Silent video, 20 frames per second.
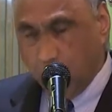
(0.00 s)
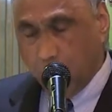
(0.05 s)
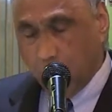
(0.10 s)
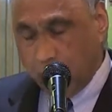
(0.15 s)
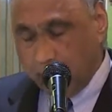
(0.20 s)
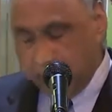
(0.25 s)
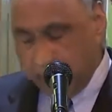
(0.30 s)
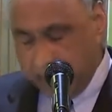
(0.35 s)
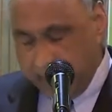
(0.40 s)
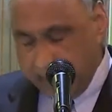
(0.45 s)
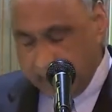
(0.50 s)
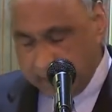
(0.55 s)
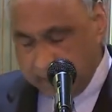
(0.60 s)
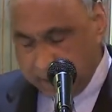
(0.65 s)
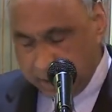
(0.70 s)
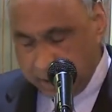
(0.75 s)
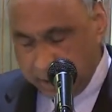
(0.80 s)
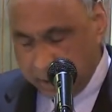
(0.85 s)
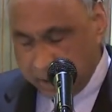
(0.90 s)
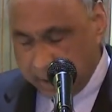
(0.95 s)
What makes
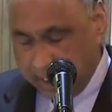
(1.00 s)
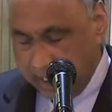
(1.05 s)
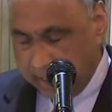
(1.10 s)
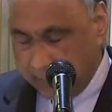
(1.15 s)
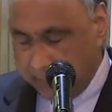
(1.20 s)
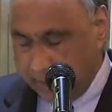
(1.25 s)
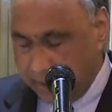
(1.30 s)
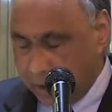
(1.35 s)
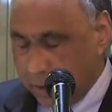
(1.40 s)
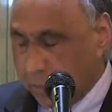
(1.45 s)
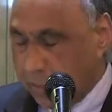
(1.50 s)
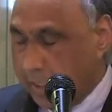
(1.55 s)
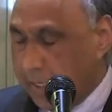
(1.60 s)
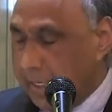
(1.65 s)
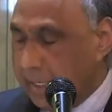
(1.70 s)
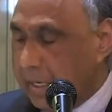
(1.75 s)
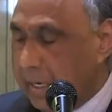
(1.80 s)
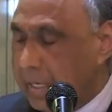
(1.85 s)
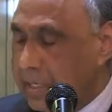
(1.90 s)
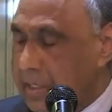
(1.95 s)
this statement
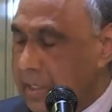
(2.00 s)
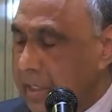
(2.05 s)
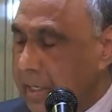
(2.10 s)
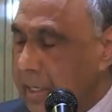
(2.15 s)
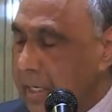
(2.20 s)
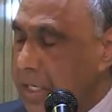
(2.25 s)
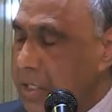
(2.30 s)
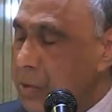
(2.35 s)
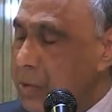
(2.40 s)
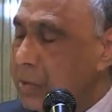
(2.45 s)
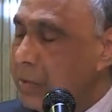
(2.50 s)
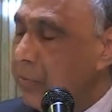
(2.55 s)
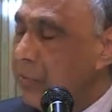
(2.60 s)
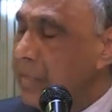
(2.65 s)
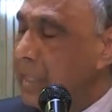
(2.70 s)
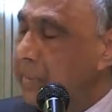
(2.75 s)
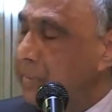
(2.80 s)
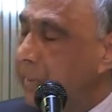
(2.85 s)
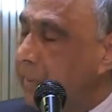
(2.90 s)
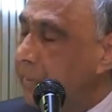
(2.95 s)
unique as it relates to the
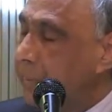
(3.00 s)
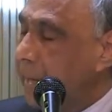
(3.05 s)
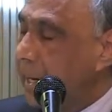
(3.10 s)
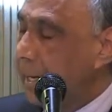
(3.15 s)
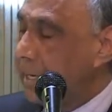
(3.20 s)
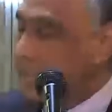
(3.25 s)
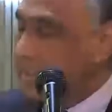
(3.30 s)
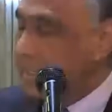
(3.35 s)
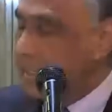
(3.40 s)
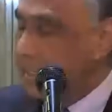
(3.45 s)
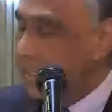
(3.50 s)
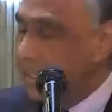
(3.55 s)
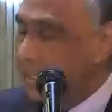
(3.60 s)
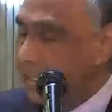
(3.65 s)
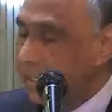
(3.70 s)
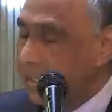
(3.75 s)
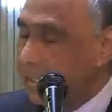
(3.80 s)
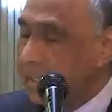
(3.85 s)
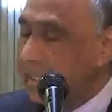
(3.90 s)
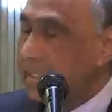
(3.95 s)
freedom of press
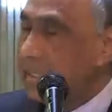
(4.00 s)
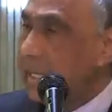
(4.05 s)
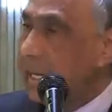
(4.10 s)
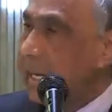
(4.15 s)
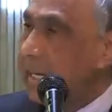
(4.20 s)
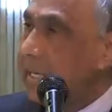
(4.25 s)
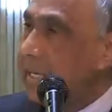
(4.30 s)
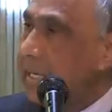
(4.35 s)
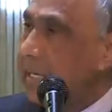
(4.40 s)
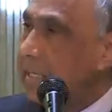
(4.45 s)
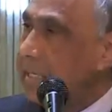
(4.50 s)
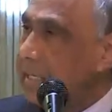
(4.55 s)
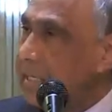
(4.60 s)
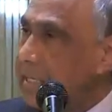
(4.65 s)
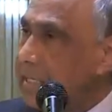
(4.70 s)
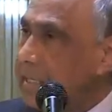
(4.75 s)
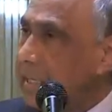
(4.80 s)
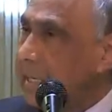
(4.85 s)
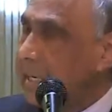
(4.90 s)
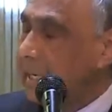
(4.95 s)
is that it
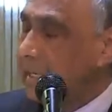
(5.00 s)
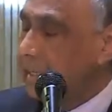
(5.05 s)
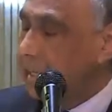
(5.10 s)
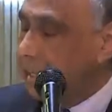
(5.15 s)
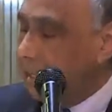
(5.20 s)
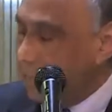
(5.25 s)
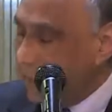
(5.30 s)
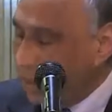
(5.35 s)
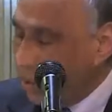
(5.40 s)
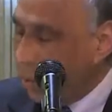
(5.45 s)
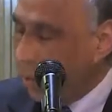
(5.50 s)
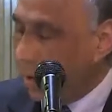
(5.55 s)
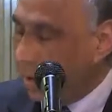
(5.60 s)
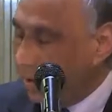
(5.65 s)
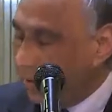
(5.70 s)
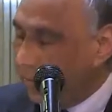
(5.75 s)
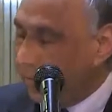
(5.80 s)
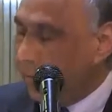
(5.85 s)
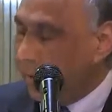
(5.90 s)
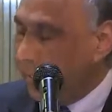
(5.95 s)
is an
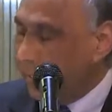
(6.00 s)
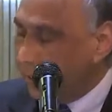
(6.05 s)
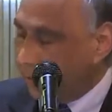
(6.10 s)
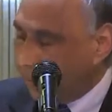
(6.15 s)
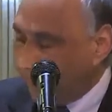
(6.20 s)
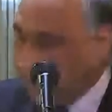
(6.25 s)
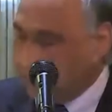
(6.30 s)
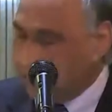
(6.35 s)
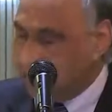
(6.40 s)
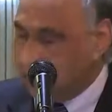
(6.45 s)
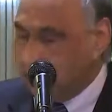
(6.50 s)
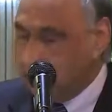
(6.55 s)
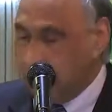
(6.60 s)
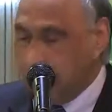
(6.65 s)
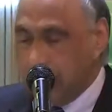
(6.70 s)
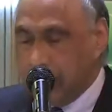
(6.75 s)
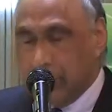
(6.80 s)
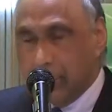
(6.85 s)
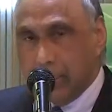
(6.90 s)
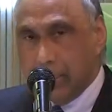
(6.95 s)
unqualified right.
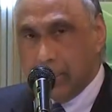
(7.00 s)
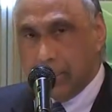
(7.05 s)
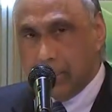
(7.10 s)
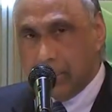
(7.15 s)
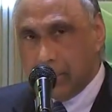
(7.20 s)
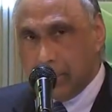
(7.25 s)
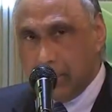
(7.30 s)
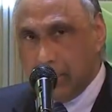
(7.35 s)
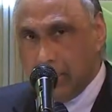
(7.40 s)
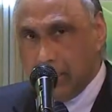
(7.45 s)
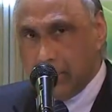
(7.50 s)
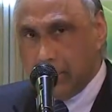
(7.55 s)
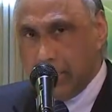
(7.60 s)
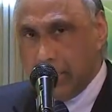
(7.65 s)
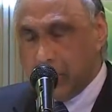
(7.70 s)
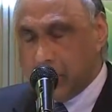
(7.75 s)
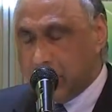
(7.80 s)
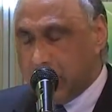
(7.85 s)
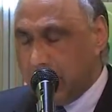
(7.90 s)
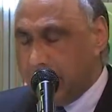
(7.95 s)

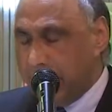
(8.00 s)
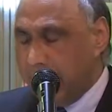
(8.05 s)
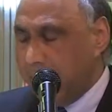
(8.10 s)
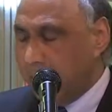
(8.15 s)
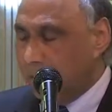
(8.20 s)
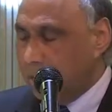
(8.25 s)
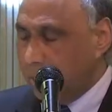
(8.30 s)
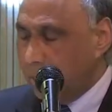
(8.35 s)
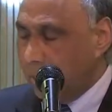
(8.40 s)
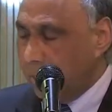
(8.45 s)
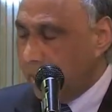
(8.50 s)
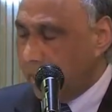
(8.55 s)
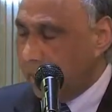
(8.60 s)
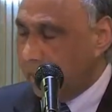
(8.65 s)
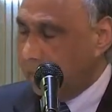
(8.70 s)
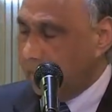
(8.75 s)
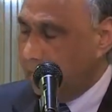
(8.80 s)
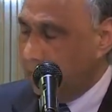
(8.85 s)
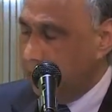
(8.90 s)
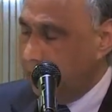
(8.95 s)
Congress shall make no
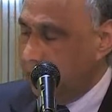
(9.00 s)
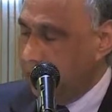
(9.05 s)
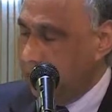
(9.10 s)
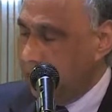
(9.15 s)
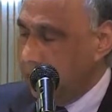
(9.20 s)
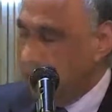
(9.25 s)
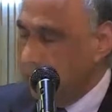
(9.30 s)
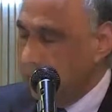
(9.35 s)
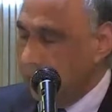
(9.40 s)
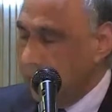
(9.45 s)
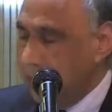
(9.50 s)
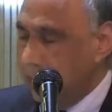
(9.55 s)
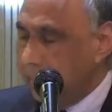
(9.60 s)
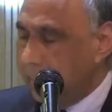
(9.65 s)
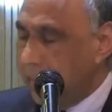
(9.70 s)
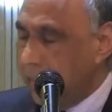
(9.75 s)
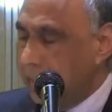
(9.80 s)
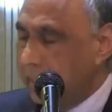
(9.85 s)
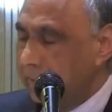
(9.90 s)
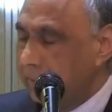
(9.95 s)
law
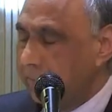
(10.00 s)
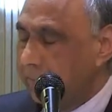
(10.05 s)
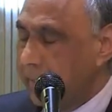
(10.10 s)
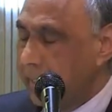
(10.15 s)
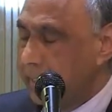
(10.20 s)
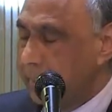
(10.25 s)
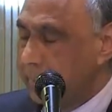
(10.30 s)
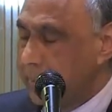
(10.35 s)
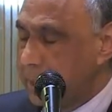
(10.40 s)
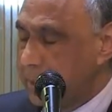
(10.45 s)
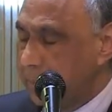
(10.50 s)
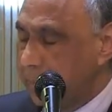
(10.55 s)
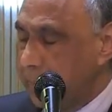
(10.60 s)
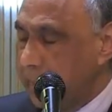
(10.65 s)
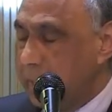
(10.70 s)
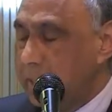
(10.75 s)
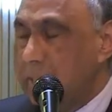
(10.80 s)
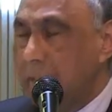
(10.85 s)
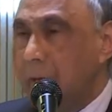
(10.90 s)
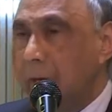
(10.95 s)
abiding freedom of
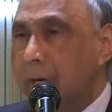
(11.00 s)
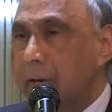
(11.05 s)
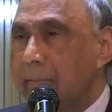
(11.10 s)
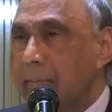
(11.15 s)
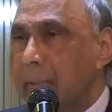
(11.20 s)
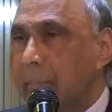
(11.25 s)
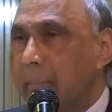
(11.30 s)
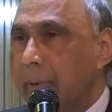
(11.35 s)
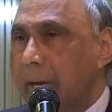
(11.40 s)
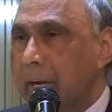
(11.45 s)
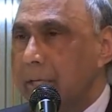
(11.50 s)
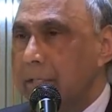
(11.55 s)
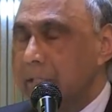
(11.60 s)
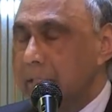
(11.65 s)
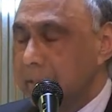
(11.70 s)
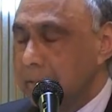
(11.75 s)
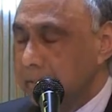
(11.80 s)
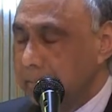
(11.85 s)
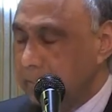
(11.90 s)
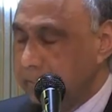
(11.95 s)
speech or of the
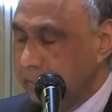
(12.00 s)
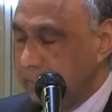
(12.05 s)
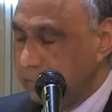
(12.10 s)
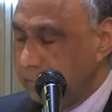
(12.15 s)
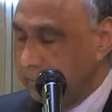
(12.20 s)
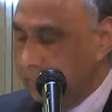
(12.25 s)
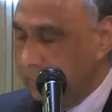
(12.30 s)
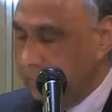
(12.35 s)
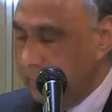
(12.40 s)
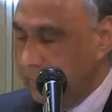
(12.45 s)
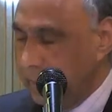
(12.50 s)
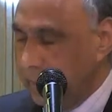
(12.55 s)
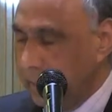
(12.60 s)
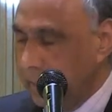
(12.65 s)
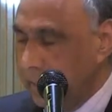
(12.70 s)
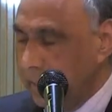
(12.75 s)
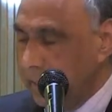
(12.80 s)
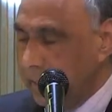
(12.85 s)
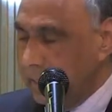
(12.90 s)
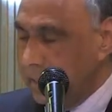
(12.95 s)
press.
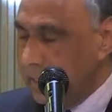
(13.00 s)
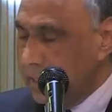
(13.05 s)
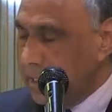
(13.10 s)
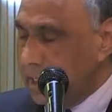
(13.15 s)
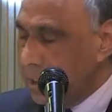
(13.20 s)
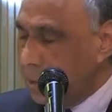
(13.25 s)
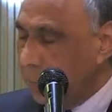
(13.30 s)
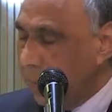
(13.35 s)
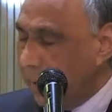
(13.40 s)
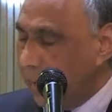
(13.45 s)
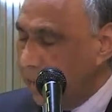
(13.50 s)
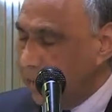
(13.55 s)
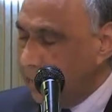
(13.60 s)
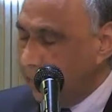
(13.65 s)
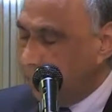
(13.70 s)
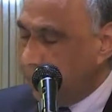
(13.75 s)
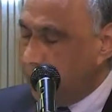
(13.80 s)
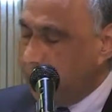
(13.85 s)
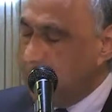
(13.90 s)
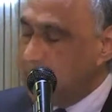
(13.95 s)
This is why
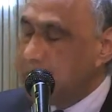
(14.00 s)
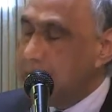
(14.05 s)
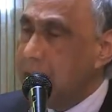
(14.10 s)
the press